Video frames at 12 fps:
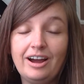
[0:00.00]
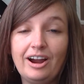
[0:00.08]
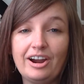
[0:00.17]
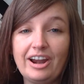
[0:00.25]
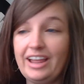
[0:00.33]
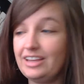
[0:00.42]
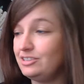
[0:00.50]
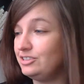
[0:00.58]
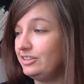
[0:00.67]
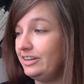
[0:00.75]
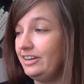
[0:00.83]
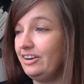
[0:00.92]
Our hands
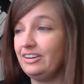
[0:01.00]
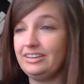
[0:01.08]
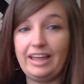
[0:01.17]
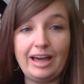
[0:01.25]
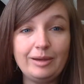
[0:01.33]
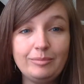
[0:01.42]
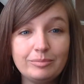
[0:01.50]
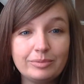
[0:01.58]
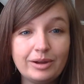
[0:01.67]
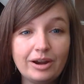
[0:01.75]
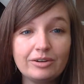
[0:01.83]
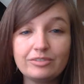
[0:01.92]
are in our lap.
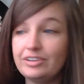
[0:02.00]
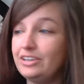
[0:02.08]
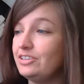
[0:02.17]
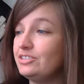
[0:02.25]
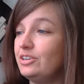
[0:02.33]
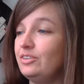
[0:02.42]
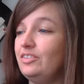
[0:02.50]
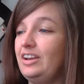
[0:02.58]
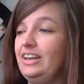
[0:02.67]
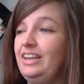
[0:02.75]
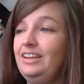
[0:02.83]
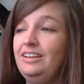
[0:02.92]
Our readers are
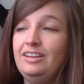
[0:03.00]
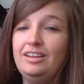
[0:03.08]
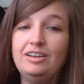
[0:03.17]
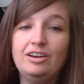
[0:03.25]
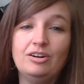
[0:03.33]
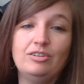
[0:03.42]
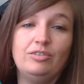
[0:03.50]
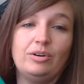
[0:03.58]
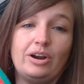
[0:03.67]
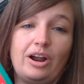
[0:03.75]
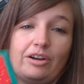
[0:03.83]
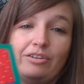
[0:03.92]
ready
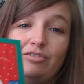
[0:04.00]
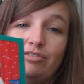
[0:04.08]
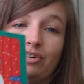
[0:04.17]
for our